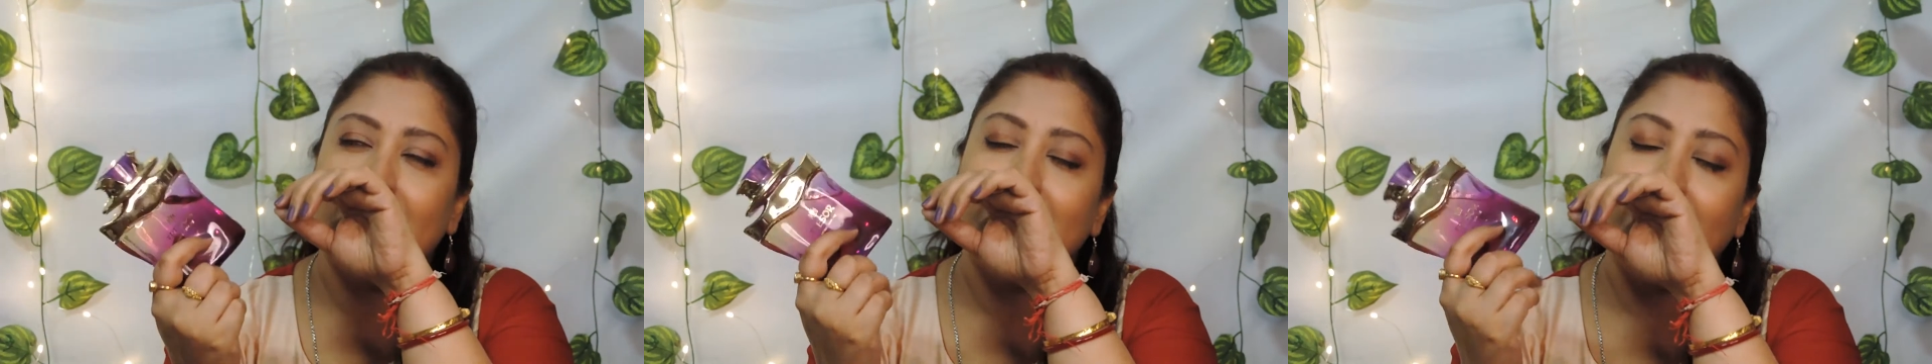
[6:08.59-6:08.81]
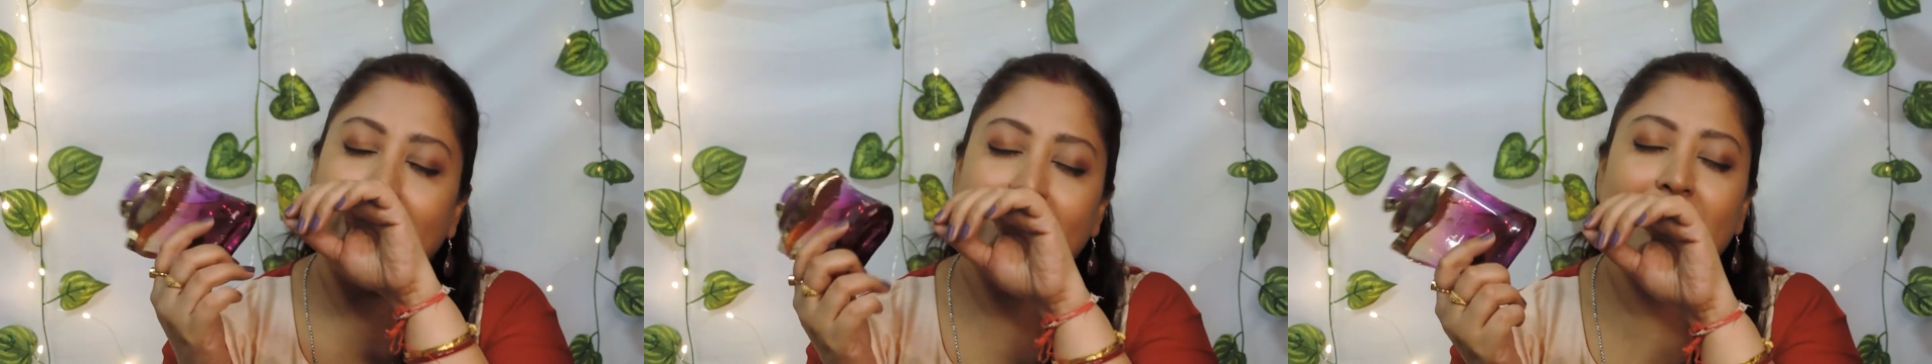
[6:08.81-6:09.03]

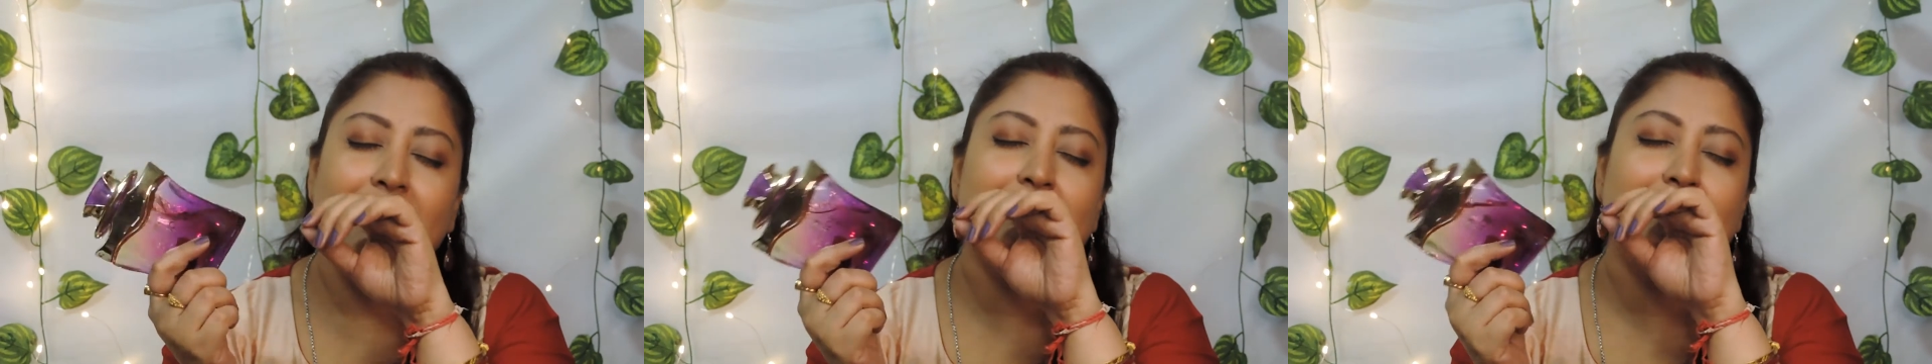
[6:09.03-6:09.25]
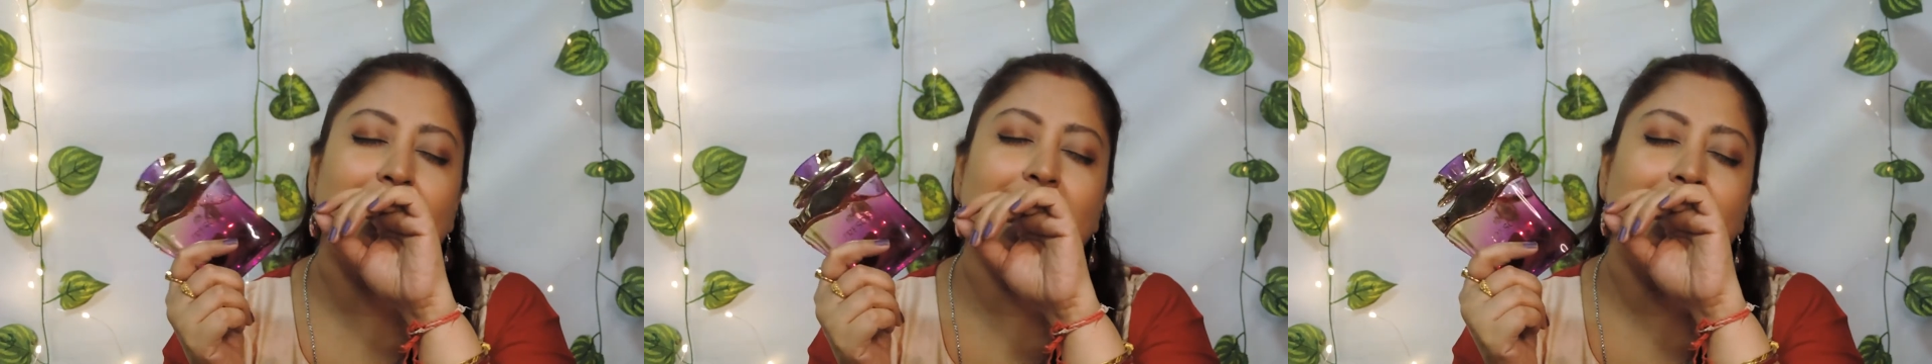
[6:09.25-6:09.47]
There
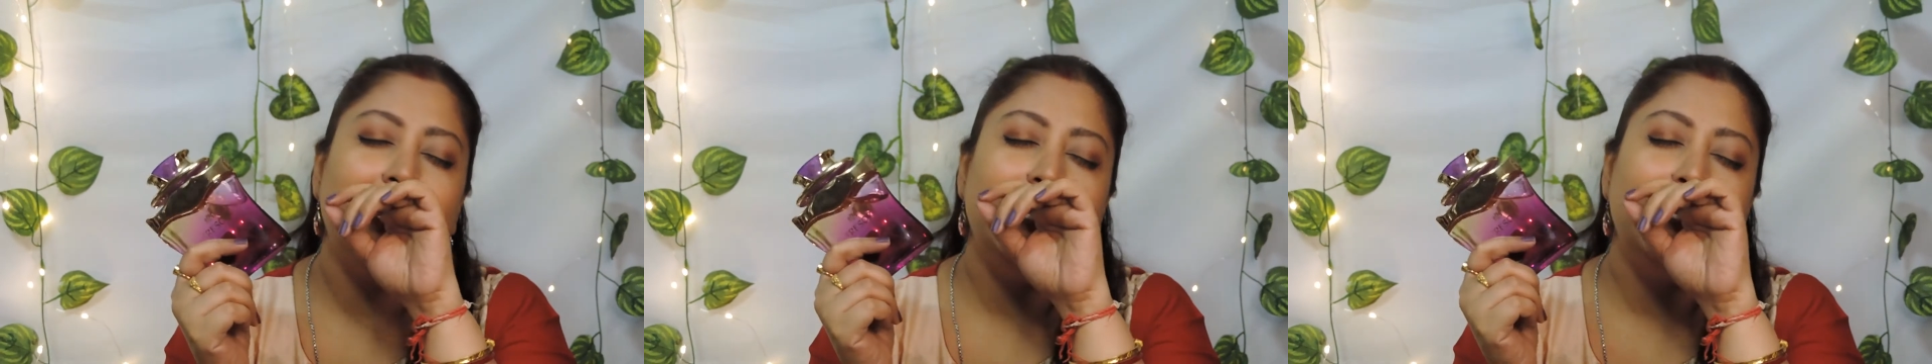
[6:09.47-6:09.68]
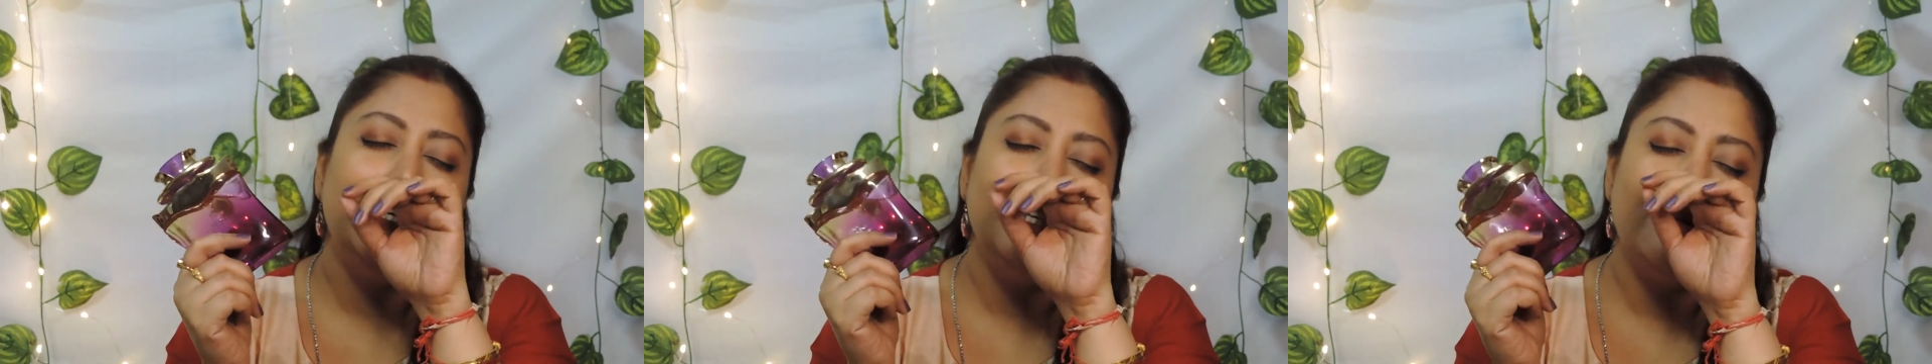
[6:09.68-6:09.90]
is an
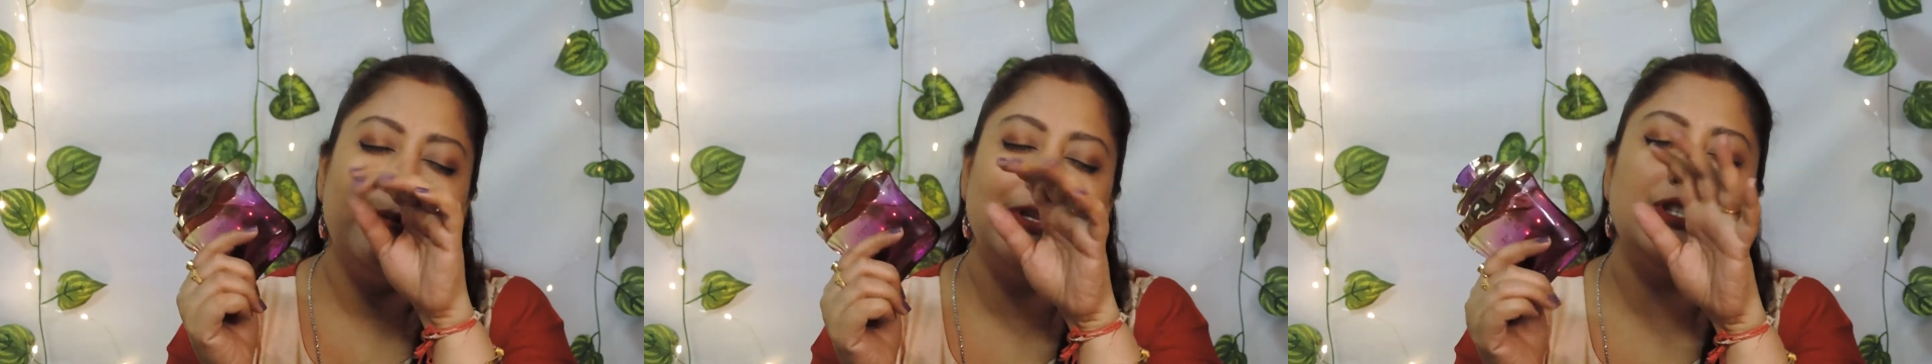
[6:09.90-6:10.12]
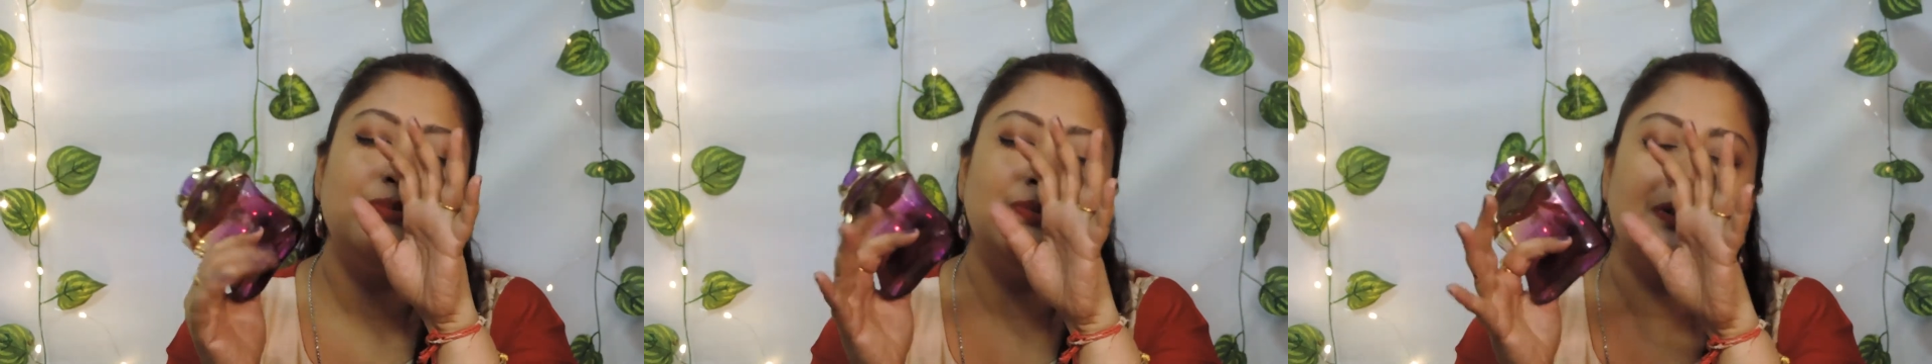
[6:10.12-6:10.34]

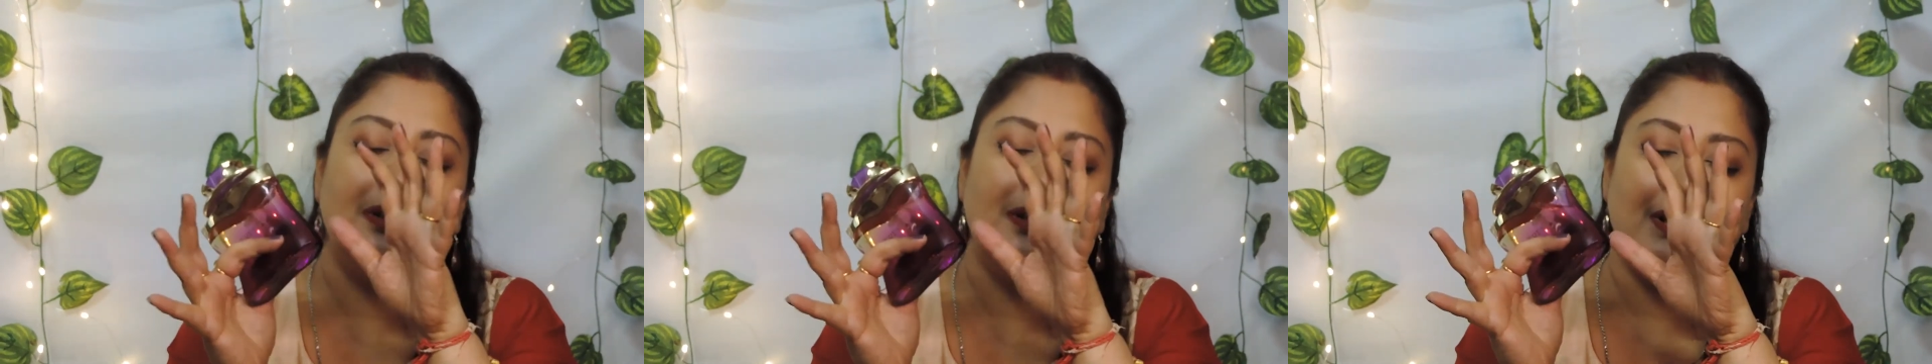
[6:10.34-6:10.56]
inimitable,